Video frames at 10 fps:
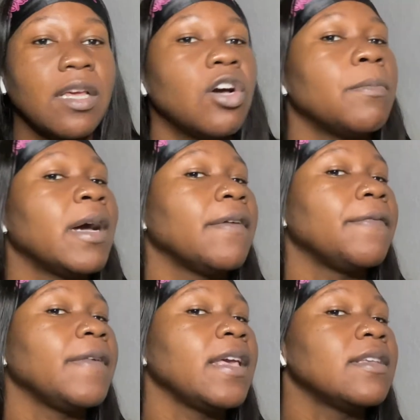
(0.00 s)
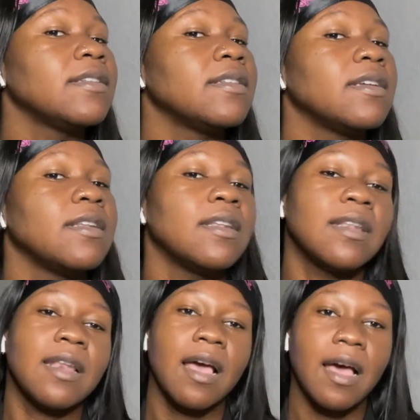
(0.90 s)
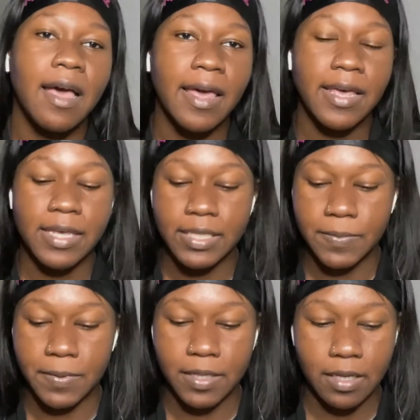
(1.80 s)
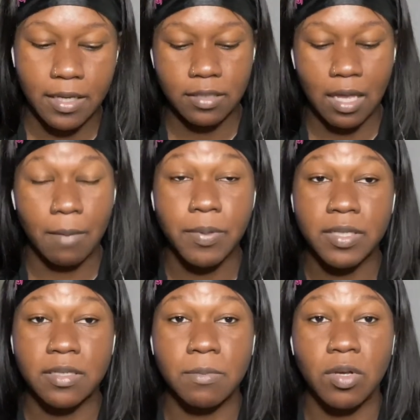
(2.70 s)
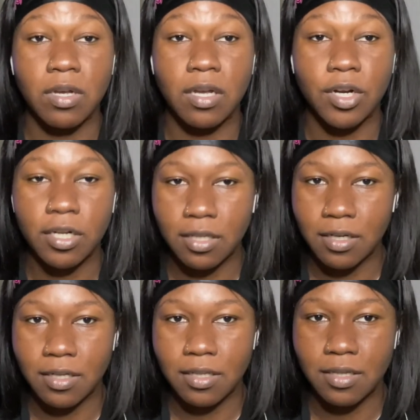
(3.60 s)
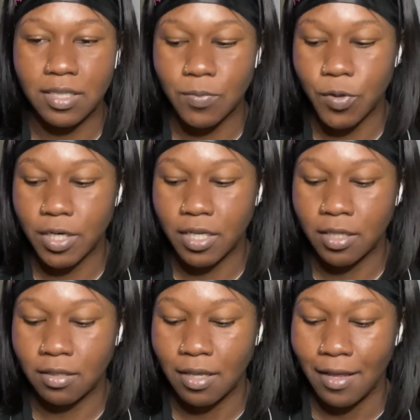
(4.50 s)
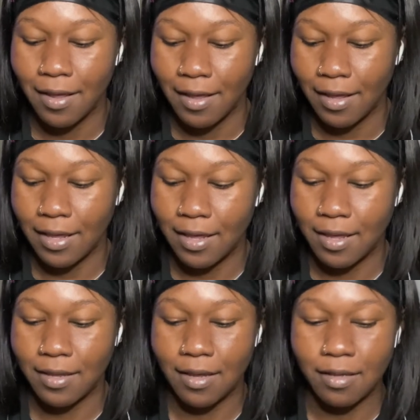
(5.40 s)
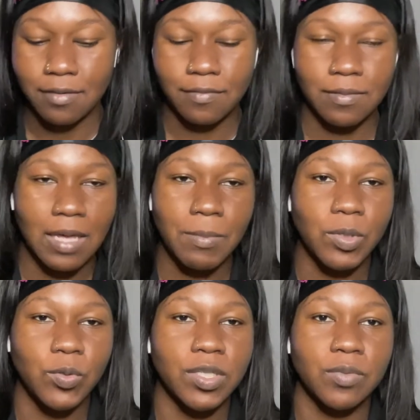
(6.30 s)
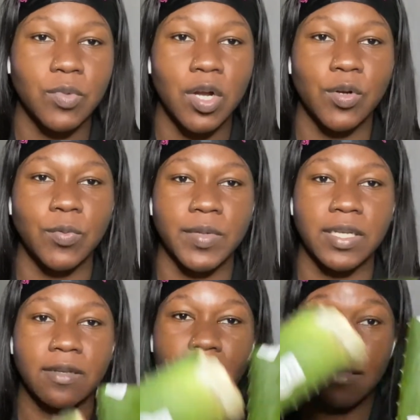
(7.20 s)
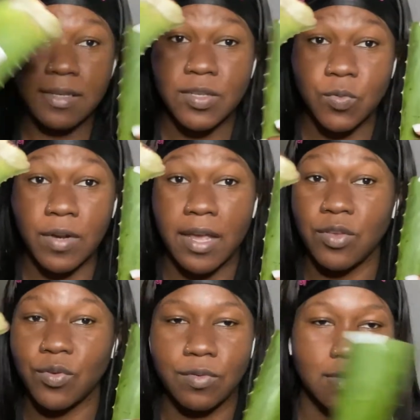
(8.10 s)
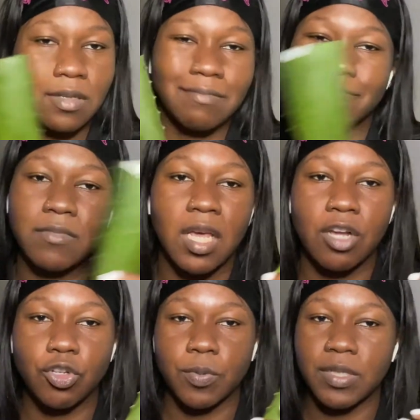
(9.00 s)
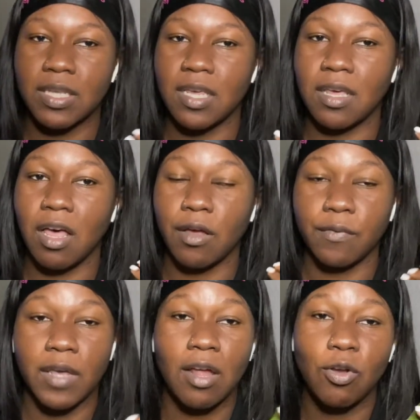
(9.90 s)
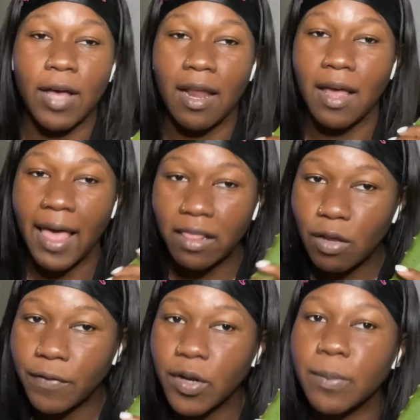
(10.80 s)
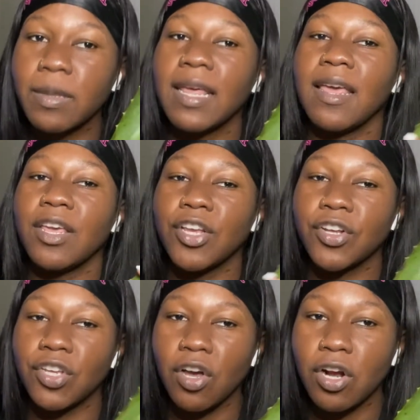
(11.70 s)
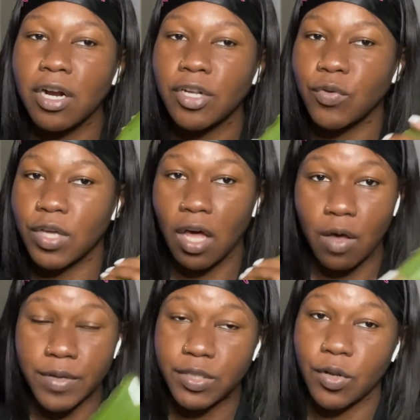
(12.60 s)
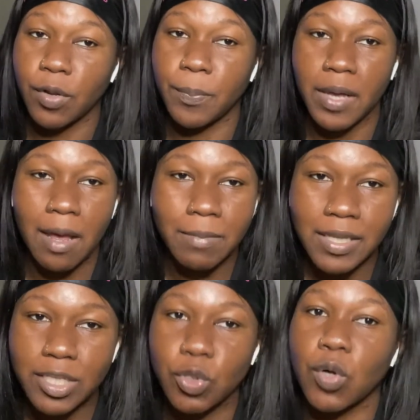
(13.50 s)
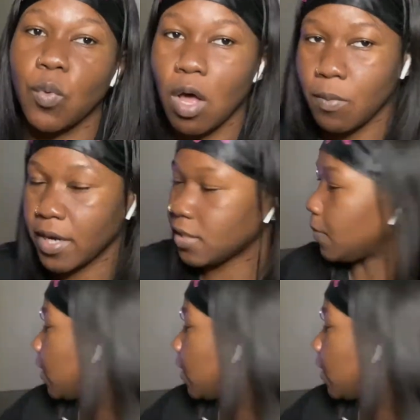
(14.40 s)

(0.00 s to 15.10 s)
on my face tonight is because I put some on earlier this morning. And yeah, I'm gonna do it tomorrow, but this is what I use 100%, y'all. If y'all don't got an aloe vera plant in your yard, you can always go to Publix or Walmart to pick